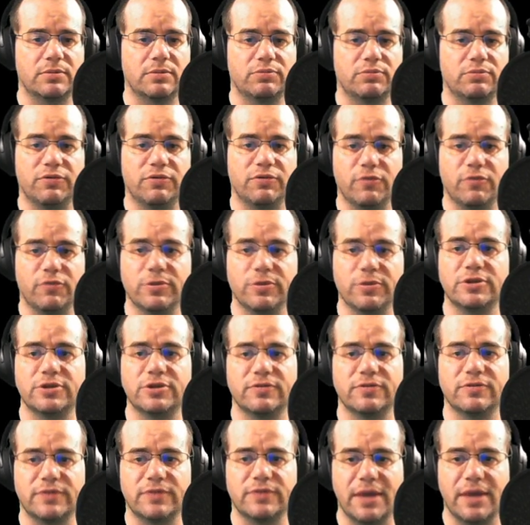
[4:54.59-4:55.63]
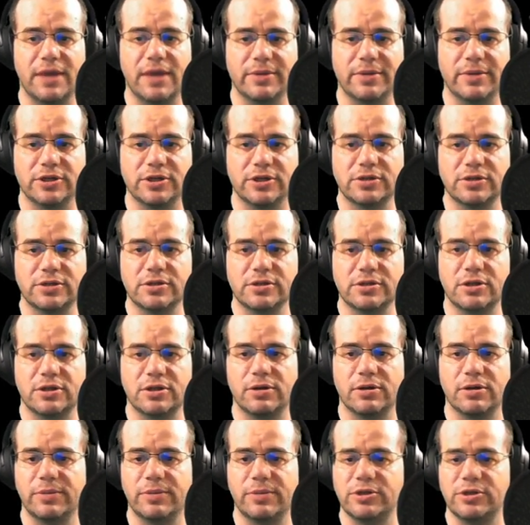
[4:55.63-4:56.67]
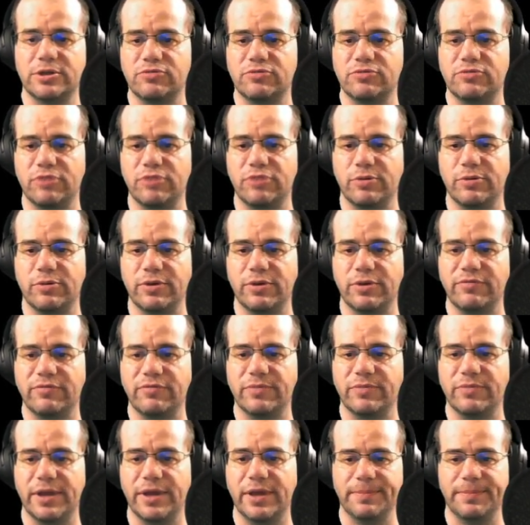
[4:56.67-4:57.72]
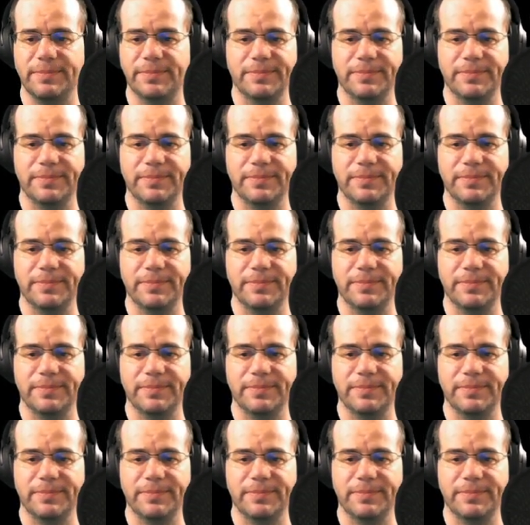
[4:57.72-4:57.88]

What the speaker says: performance of damage. So let me just run away from that.